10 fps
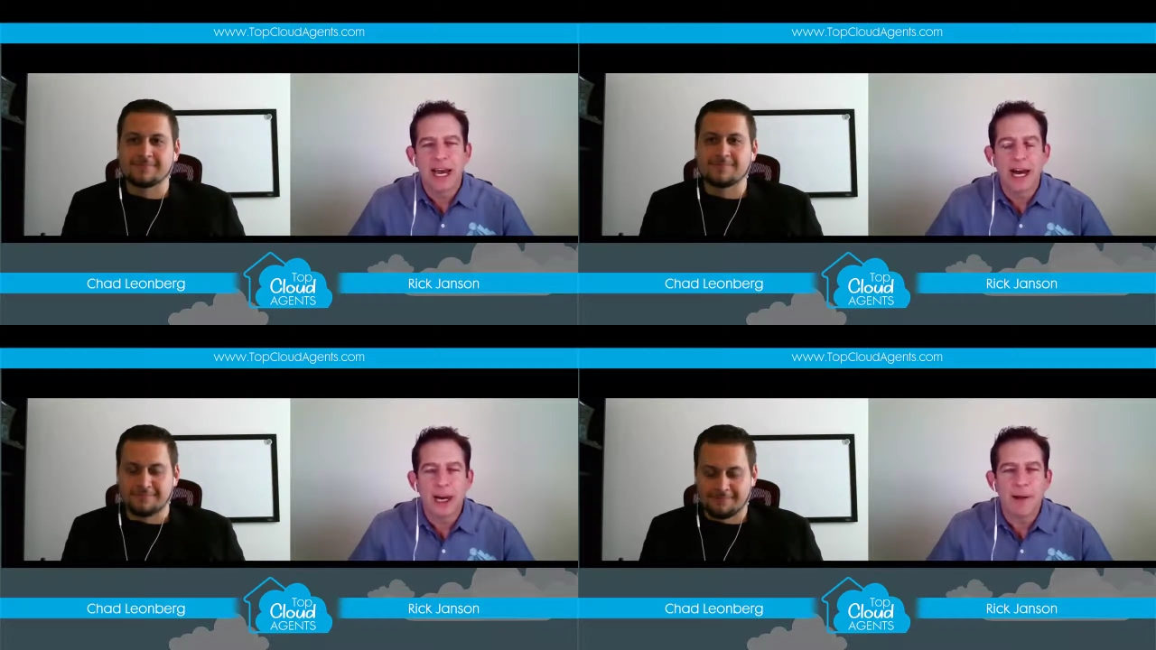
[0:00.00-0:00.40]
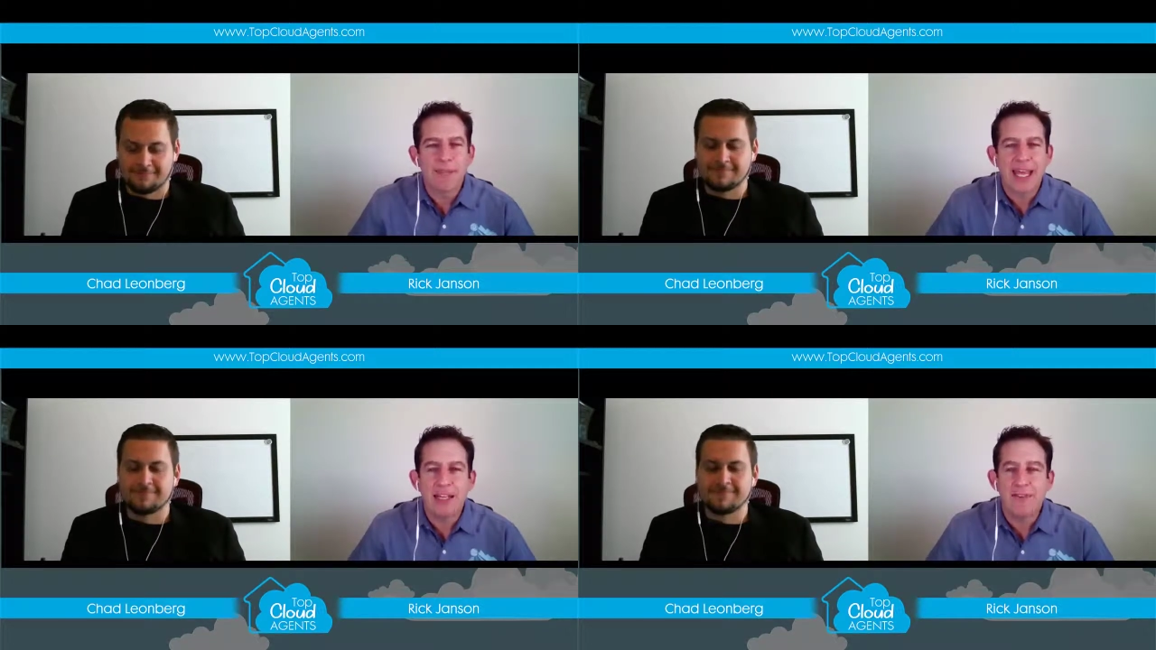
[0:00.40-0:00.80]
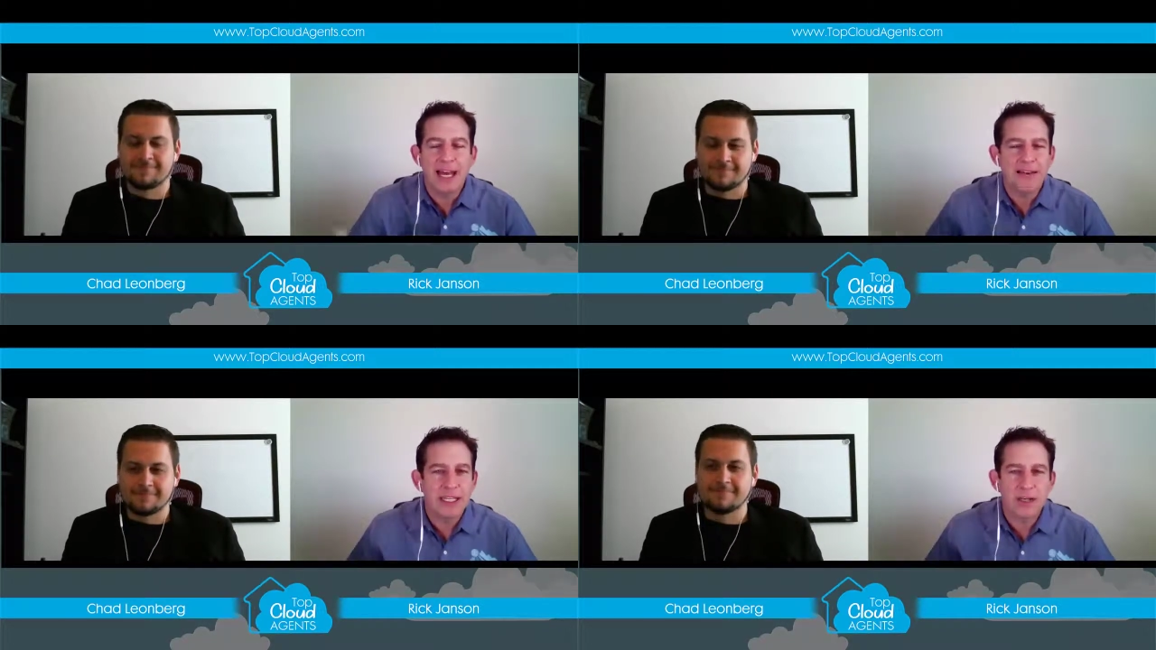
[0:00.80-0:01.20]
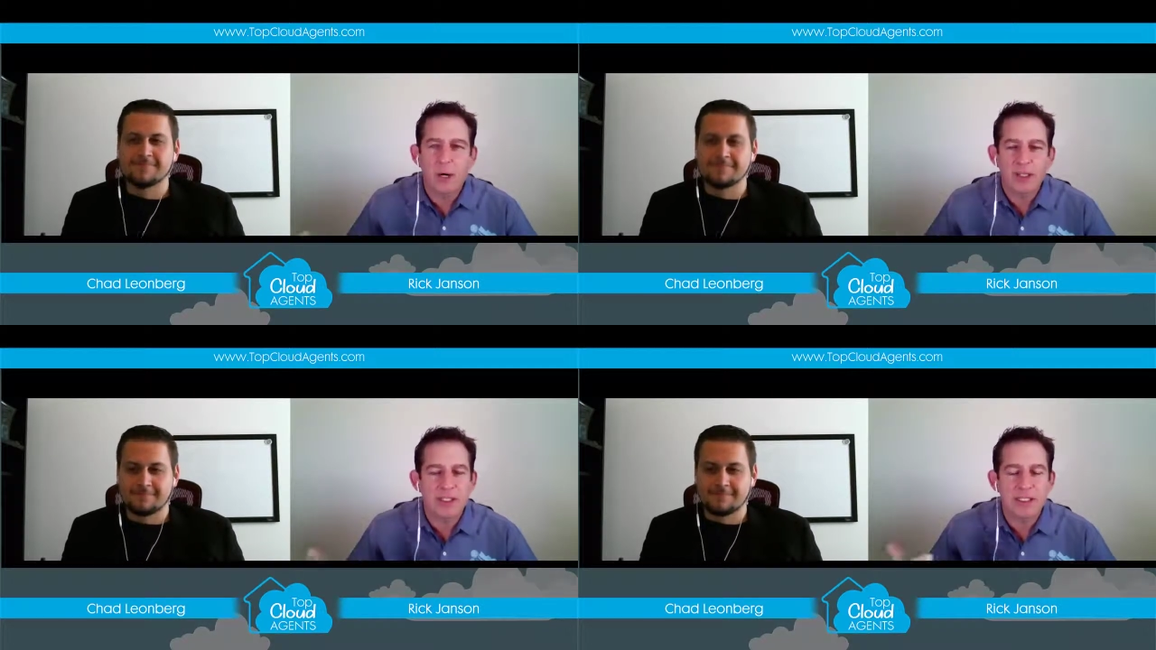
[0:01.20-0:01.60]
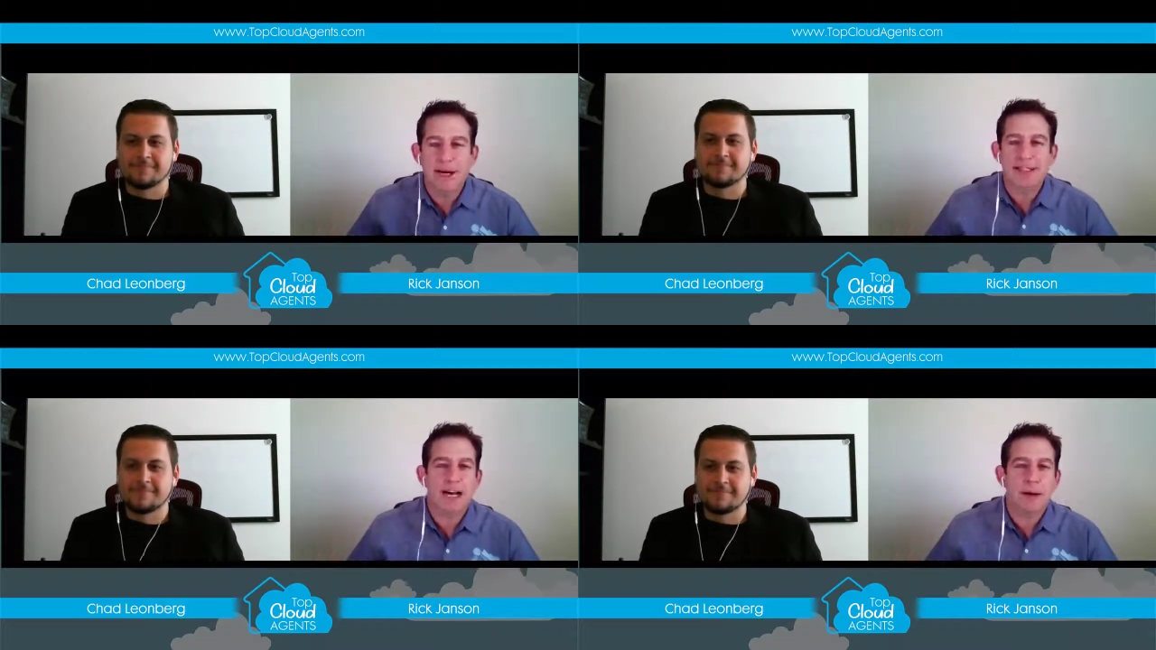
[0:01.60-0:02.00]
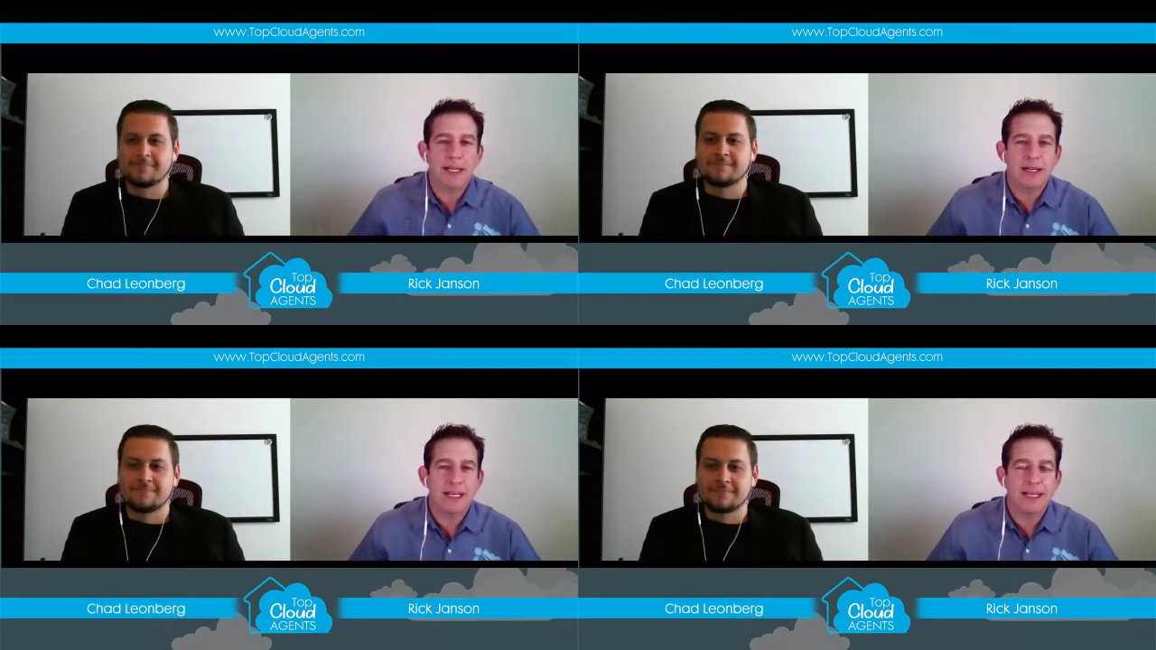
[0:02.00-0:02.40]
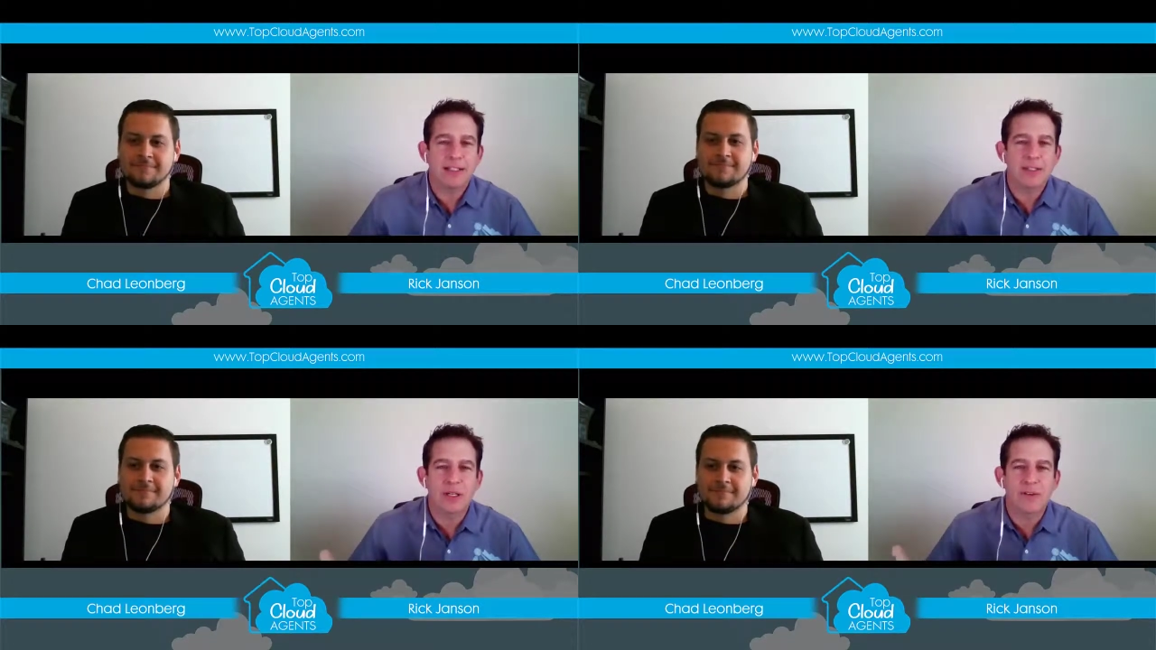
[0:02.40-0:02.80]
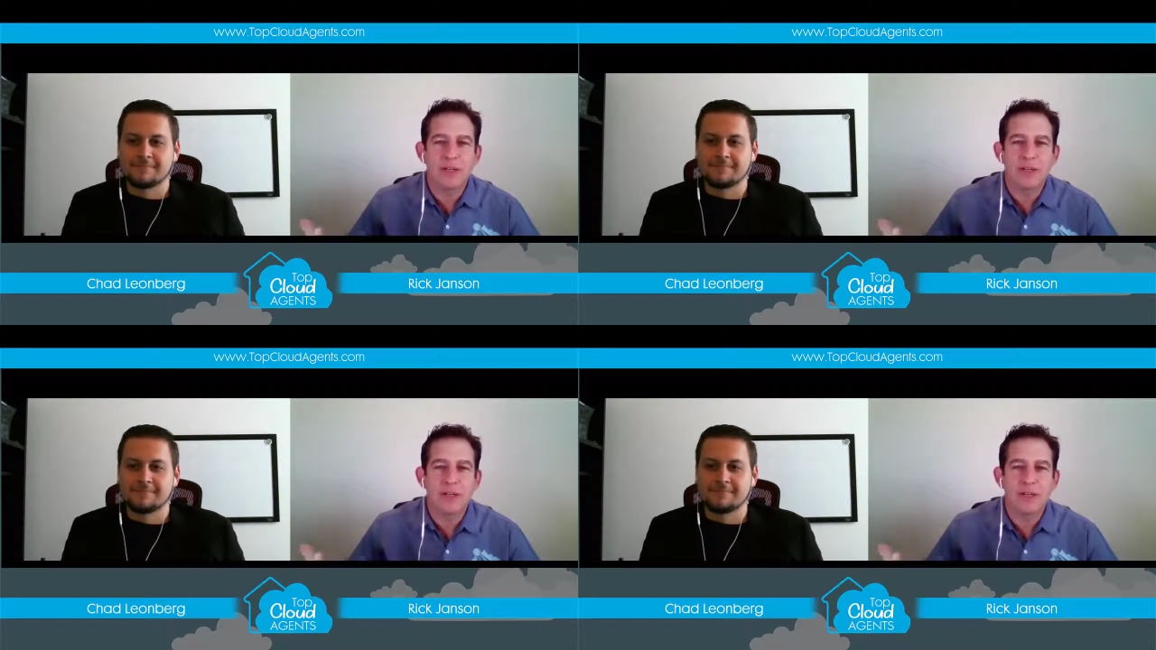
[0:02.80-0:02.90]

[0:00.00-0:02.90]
Speaker 1: um, and if you have any questions about top Cloud agents or if